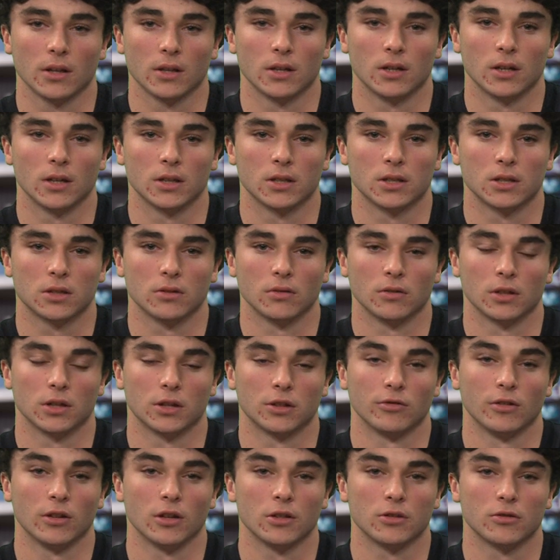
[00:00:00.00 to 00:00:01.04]
Jalen Hurts threw a
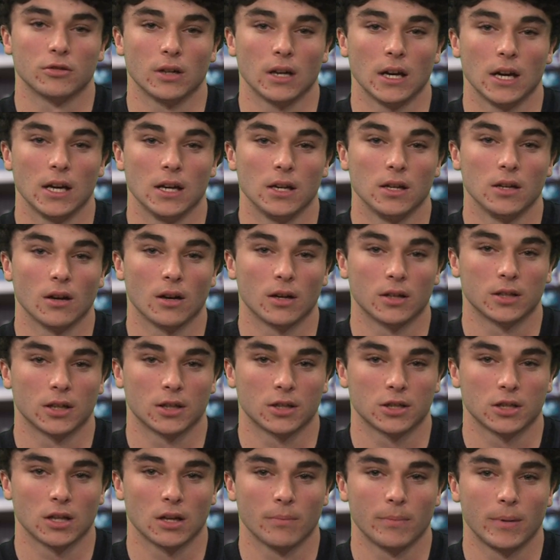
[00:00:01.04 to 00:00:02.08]
380-yard
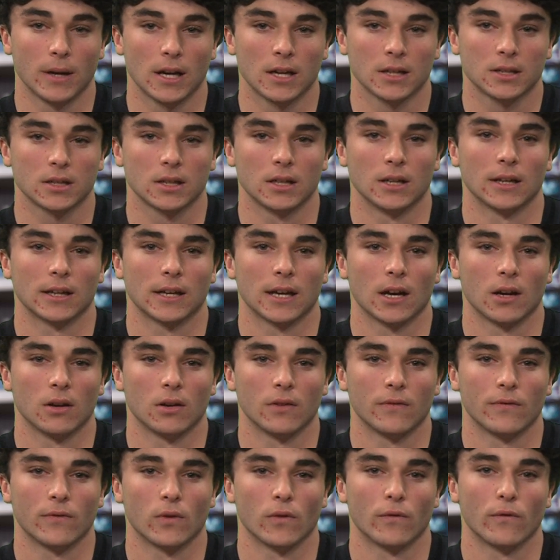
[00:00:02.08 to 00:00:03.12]
touchdown pass and
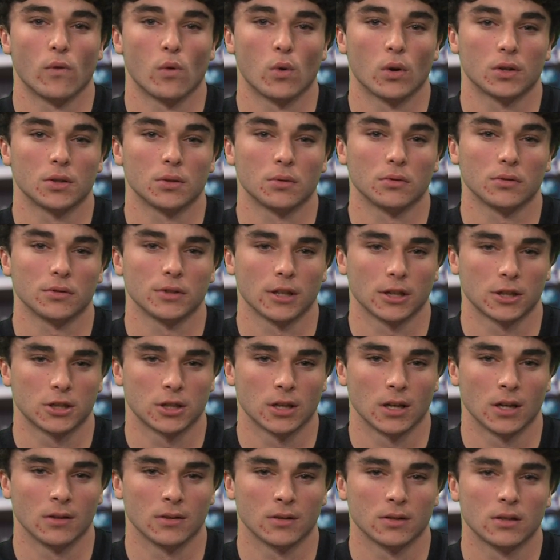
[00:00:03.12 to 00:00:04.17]
accounted for 4 total
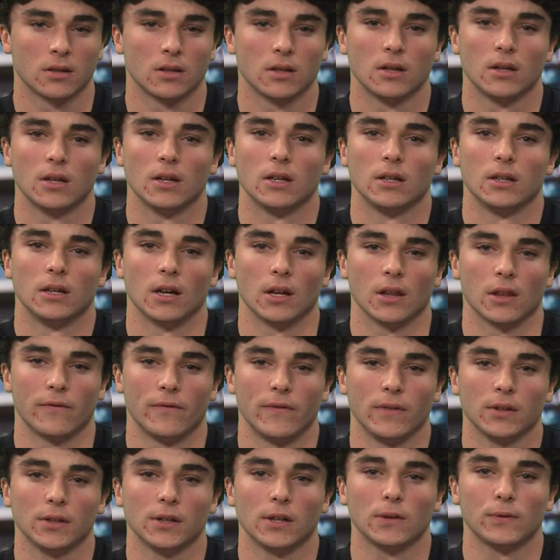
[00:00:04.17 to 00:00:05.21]
touchdowns. Now, the
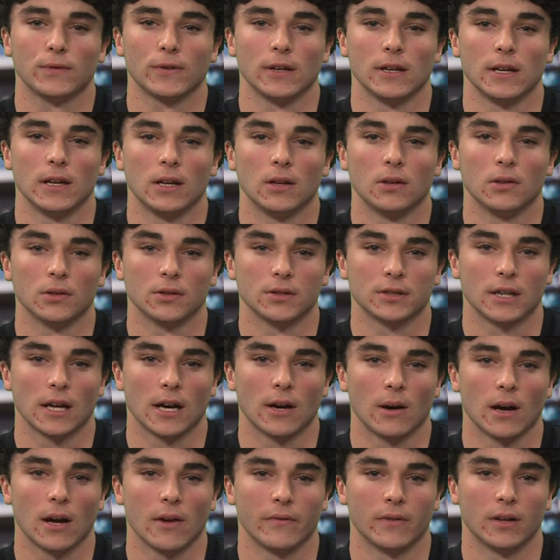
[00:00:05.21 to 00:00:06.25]
Philadelphia Eagles
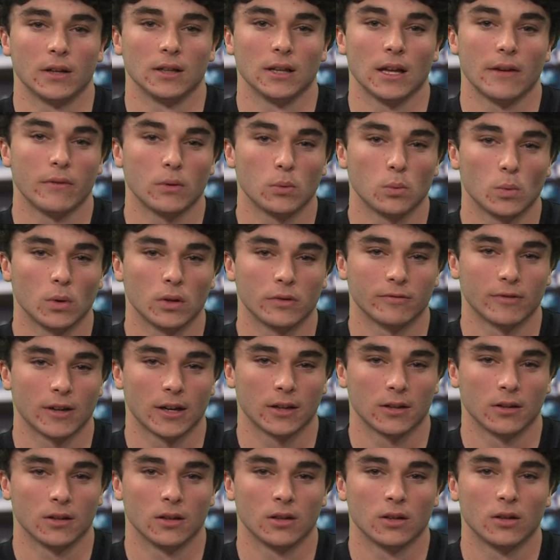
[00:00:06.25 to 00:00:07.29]
now have an 11-1
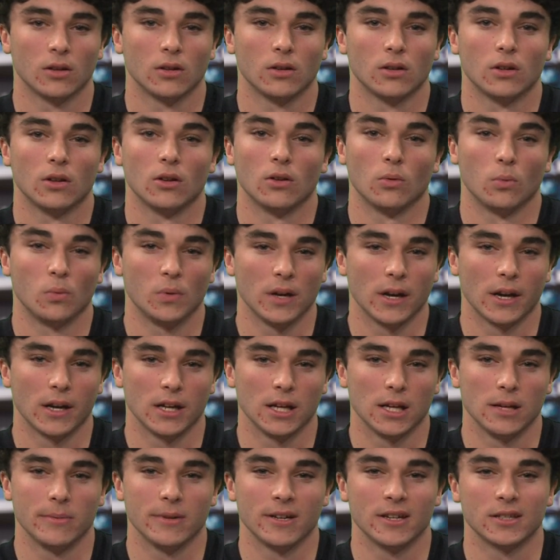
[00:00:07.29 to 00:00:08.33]
record. We
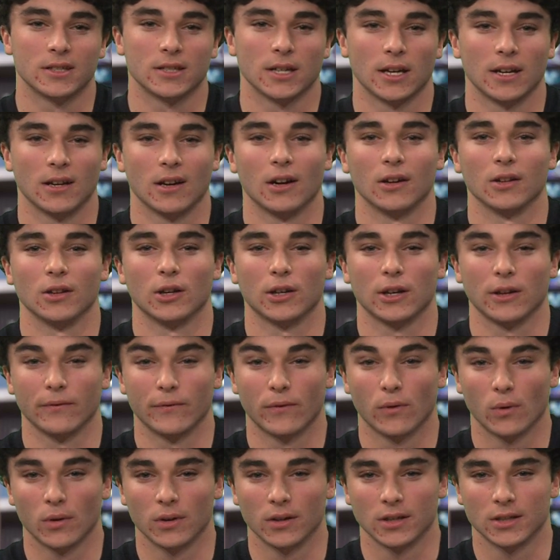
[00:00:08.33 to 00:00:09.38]
at EBN10 are looking
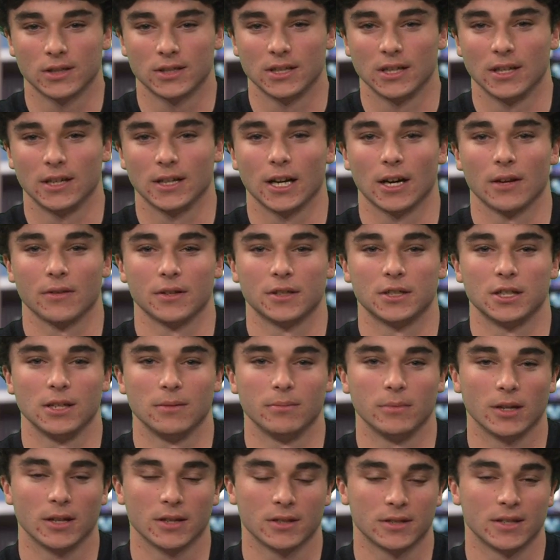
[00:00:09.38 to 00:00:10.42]
forward to seeing how the
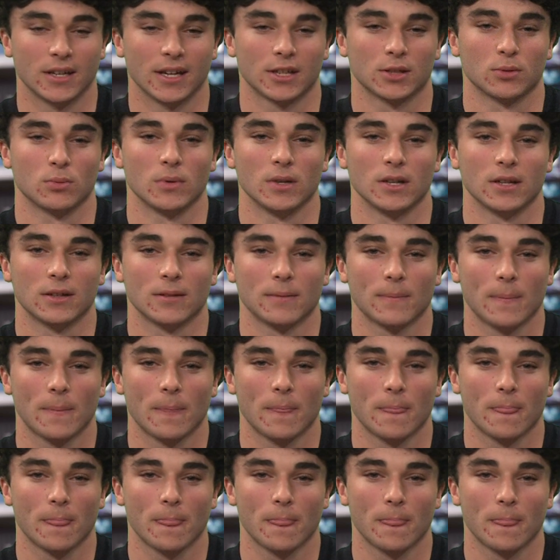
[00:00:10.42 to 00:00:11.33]
team does next week.